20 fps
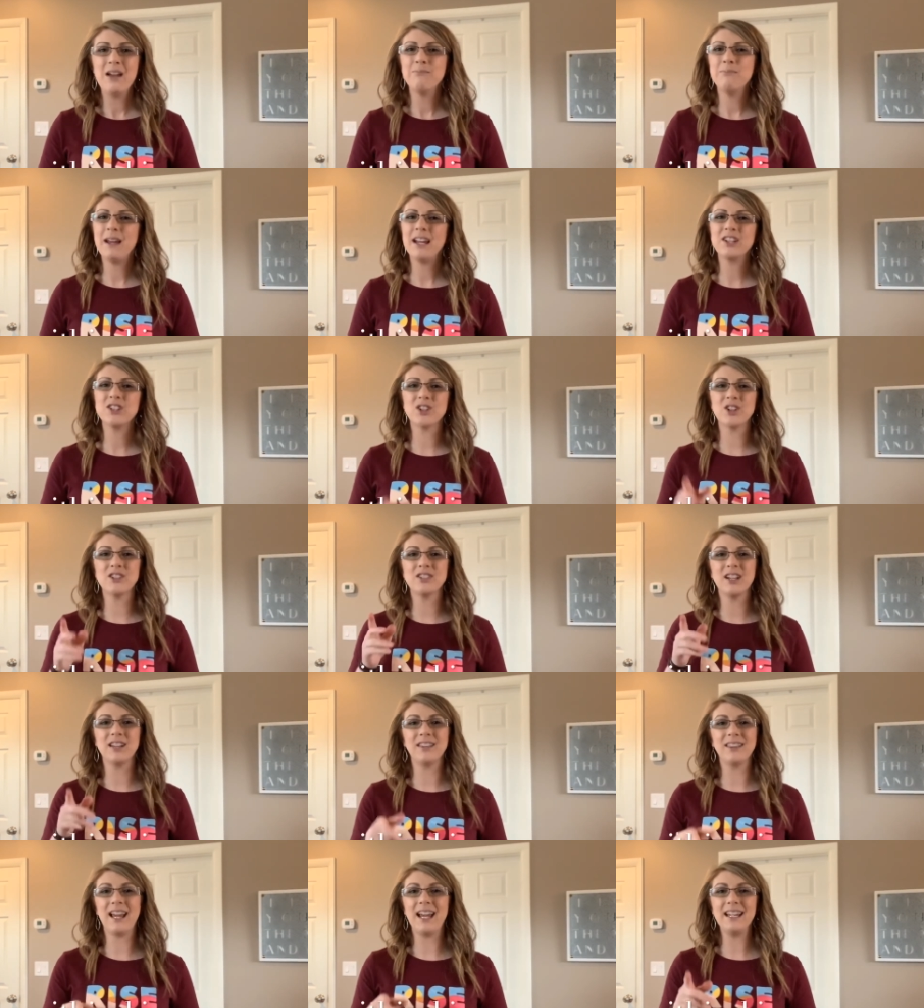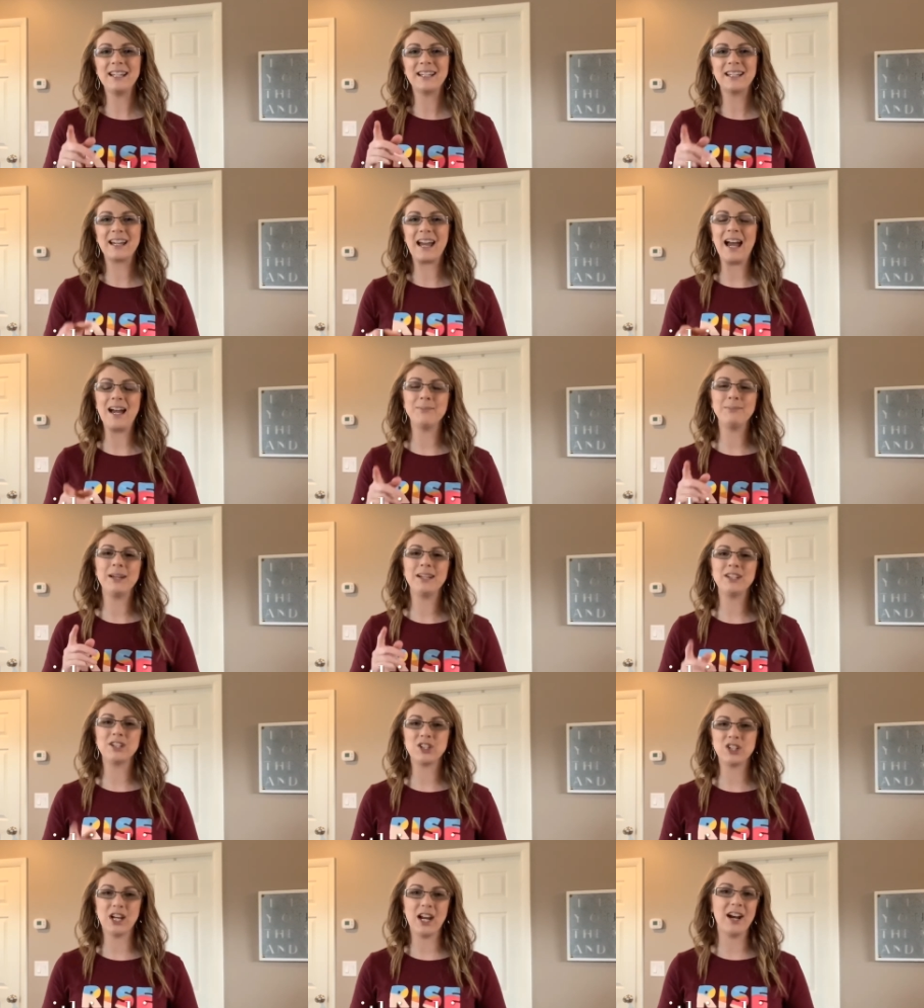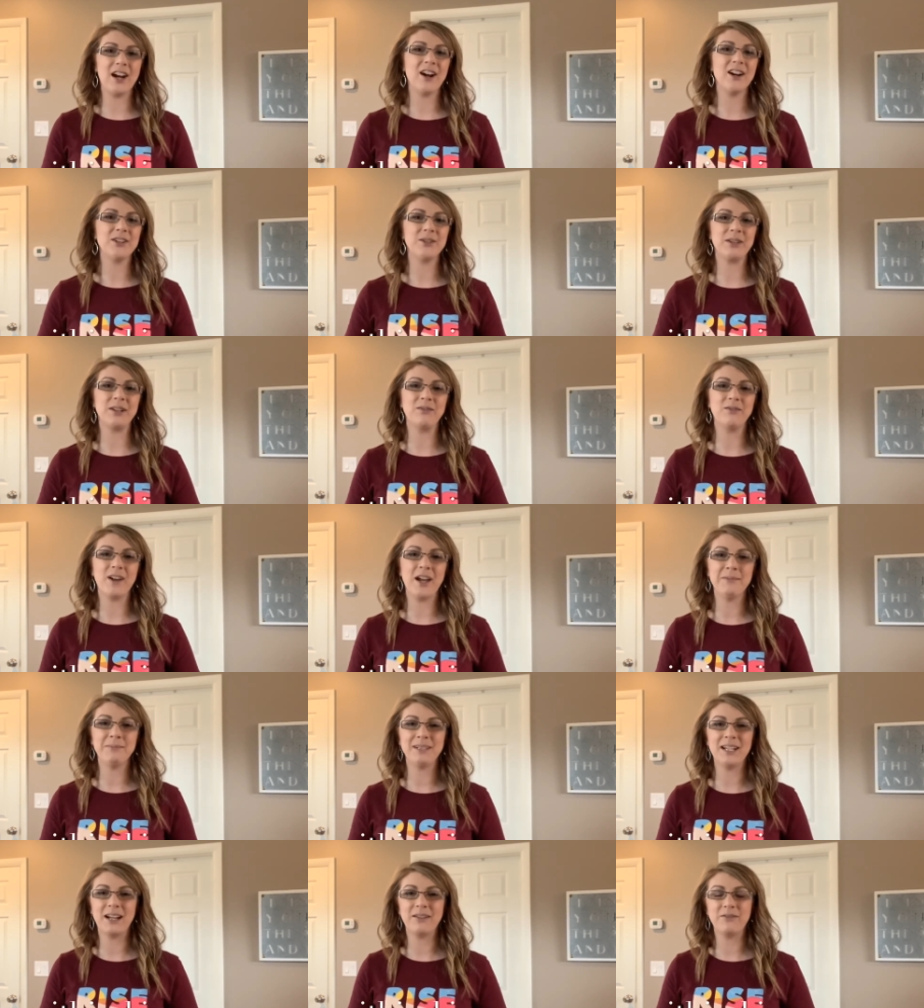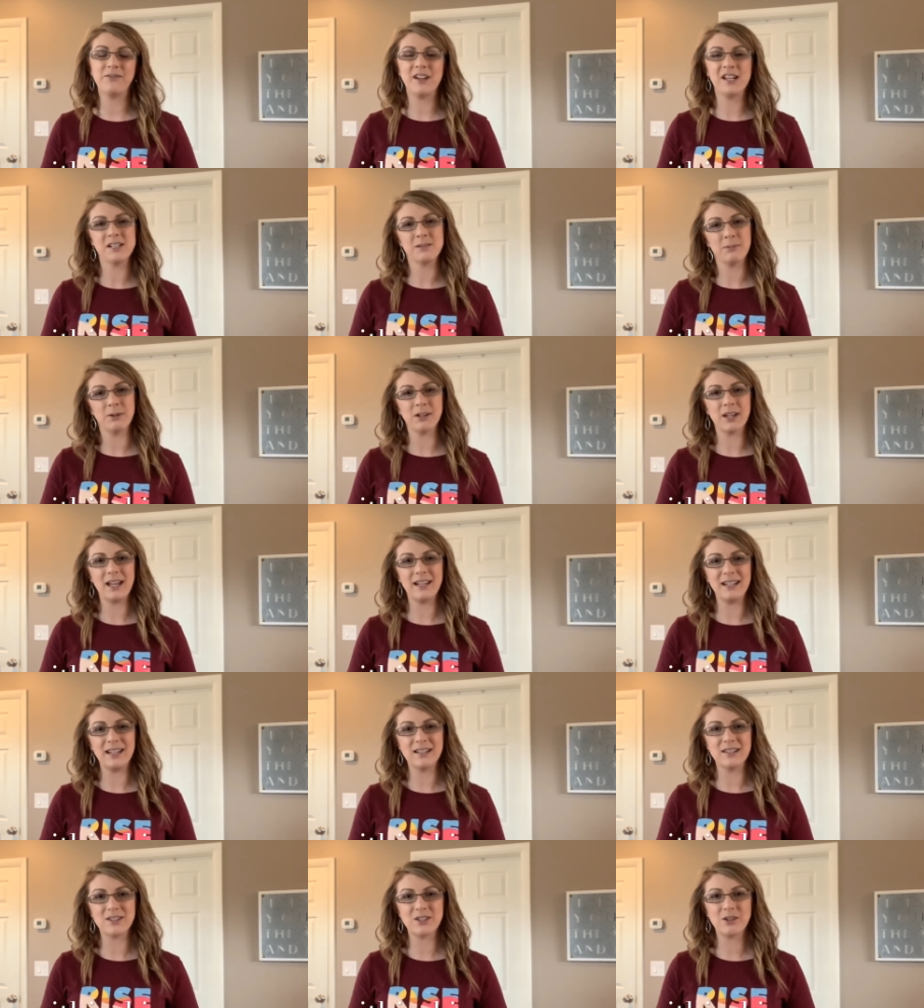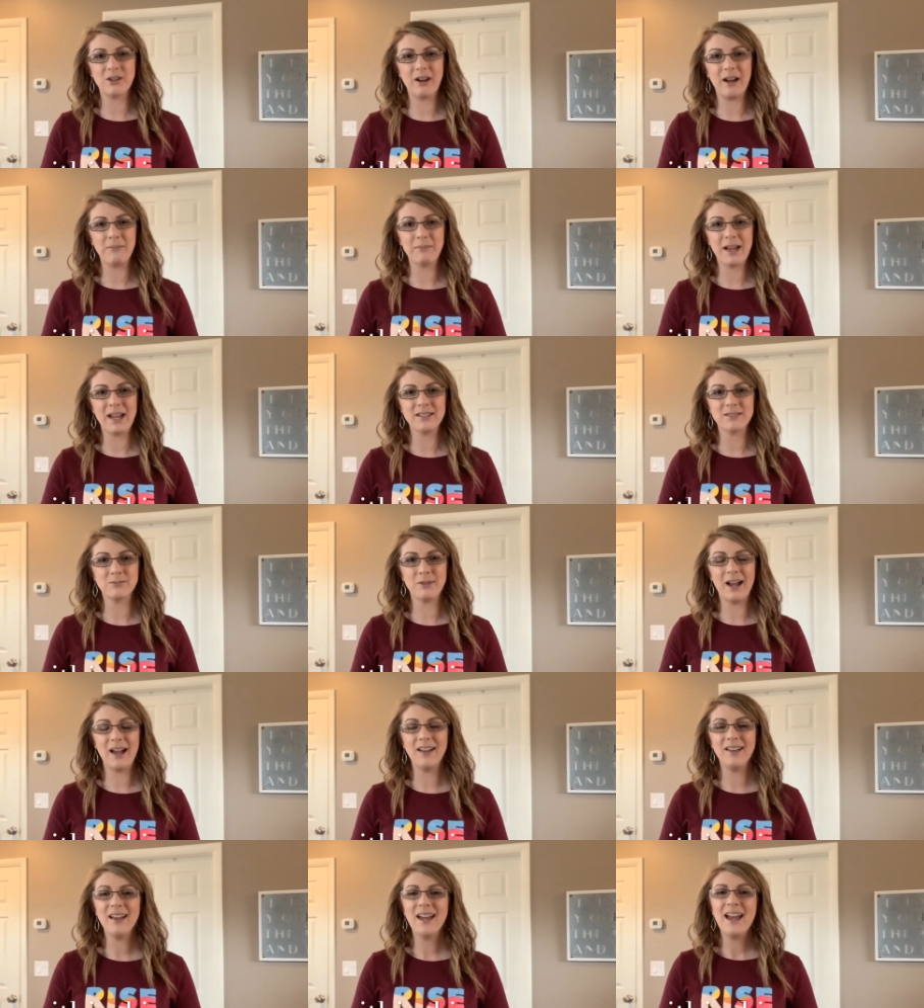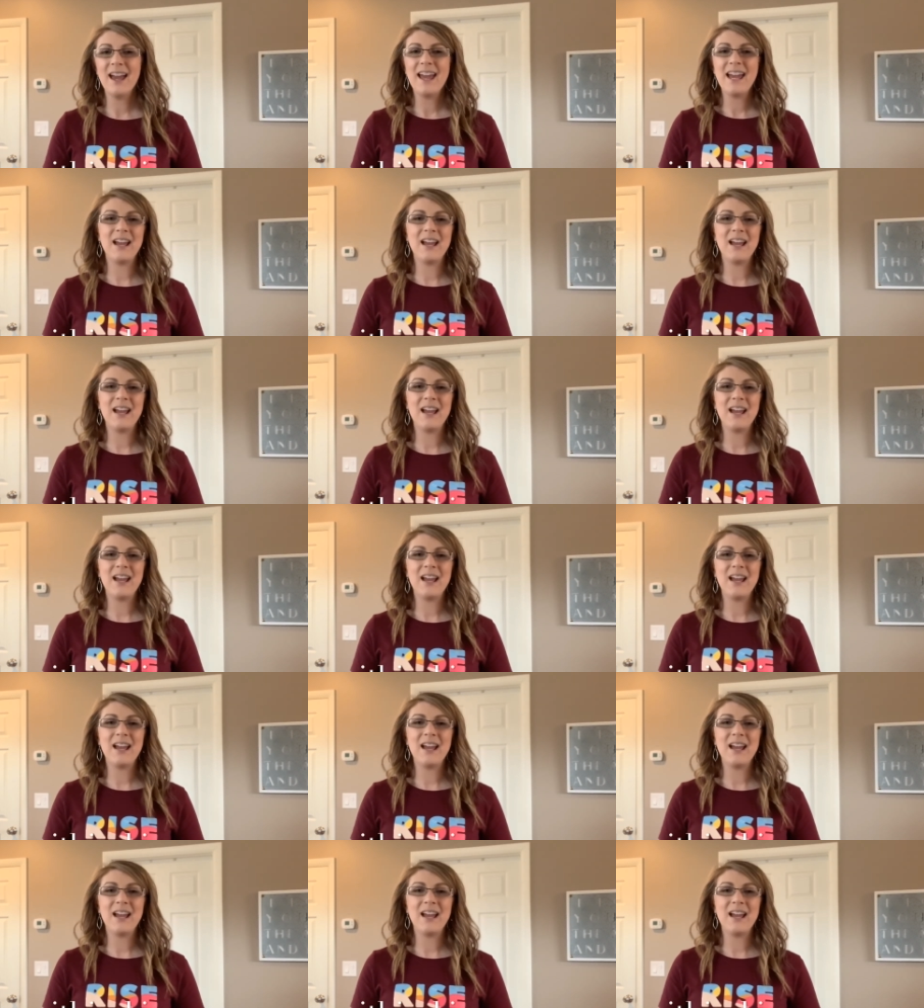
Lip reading: Make sure to like, comment, share. You can find me on Facebook and Instagram as well.